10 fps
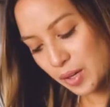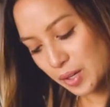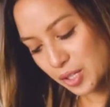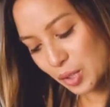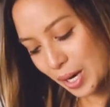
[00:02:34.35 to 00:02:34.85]

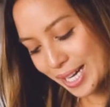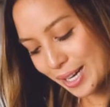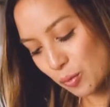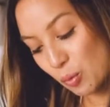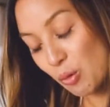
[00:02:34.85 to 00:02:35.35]
So I
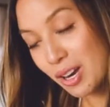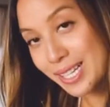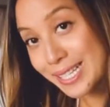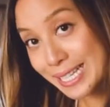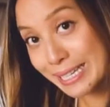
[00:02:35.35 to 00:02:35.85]
need
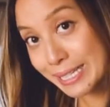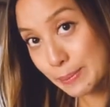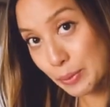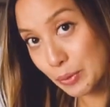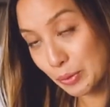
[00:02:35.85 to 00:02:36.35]
1
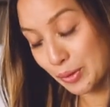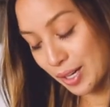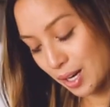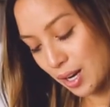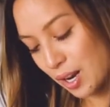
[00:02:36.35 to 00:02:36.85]

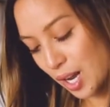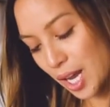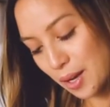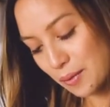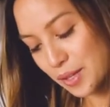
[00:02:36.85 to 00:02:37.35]
teaspoon
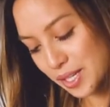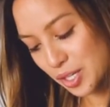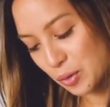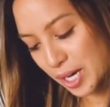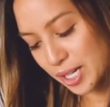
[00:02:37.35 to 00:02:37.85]
of this
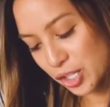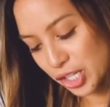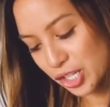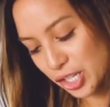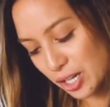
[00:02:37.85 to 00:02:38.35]
grated
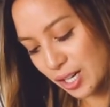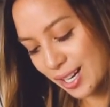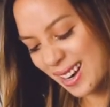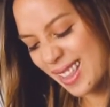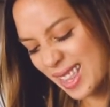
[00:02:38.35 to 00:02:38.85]
ginger,
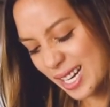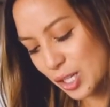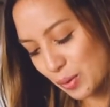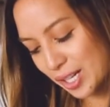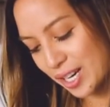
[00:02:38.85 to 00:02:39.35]
and
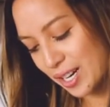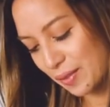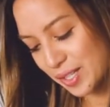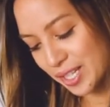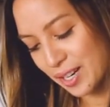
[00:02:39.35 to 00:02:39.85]
that's really
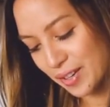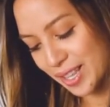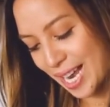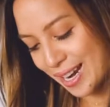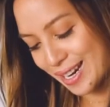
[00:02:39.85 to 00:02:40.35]
enough to give it
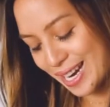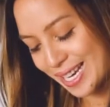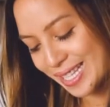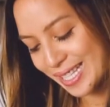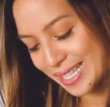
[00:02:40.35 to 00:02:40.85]
that
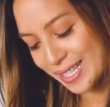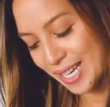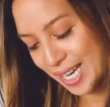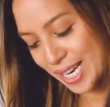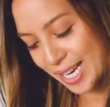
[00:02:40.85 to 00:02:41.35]
nice
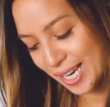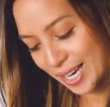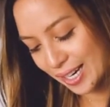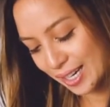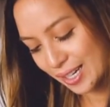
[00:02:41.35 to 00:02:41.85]
zingy
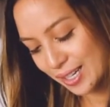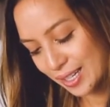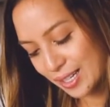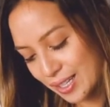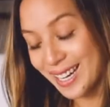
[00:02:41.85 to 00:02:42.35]
kick.
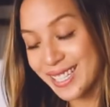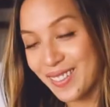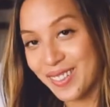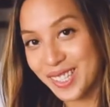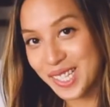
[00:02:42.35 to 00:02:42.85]
I
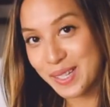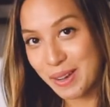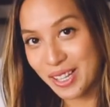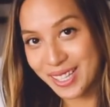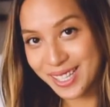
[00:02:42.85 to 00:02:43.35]
definitely
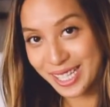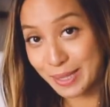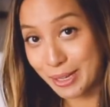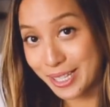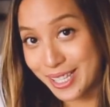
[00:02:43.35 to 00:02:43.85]
smell this. It
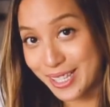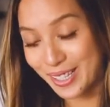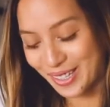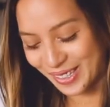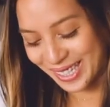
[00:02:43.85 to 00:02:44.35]
smells
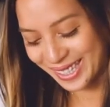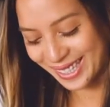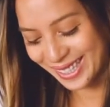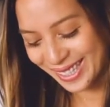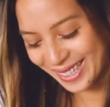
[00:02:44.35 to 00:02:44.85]
so
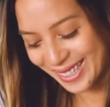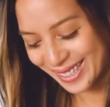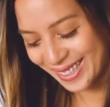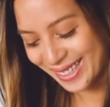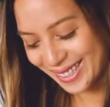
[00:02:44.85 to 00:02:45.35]
good.
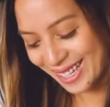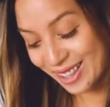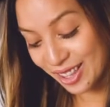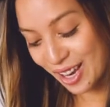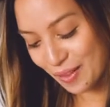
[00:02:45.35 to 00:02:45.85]

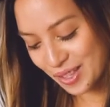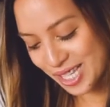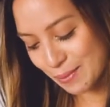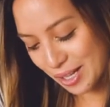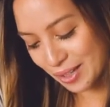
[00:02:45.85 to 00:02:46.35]
I love the
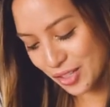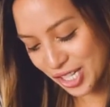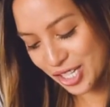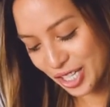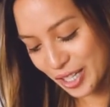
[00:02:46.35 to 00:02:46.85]
smell of
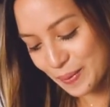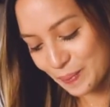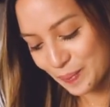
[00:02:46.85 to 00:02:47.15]
ginger.